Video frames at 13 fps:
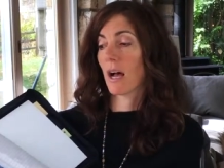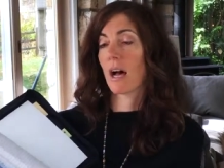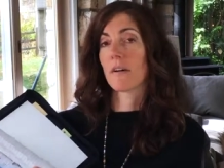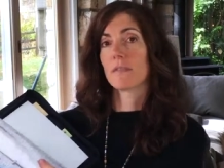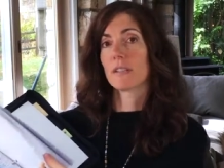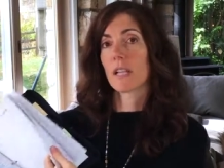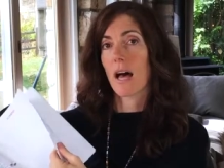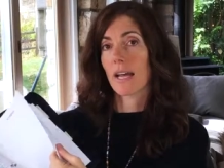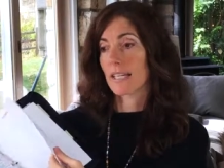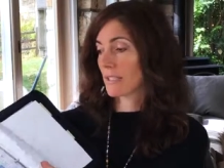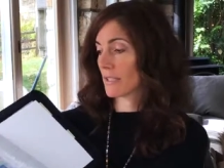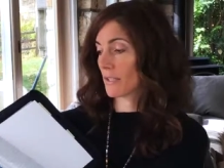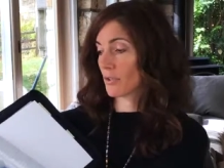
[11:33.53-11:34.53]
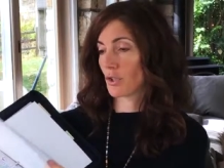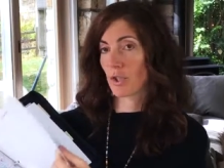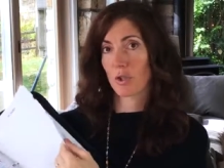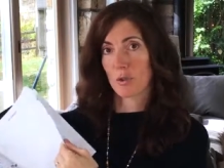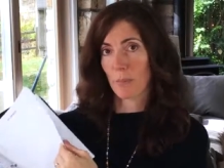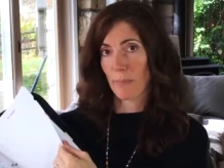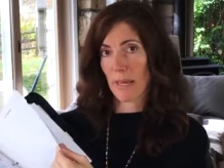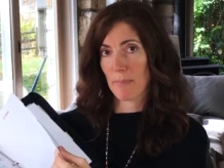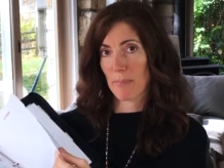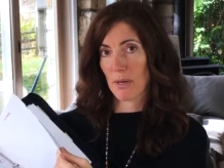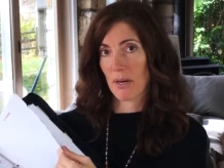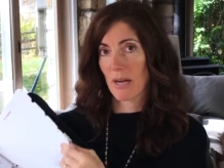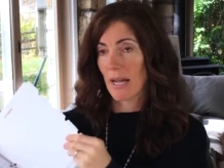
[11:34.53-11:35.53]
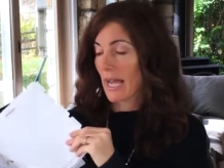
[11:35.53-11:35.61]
of lined journal paper.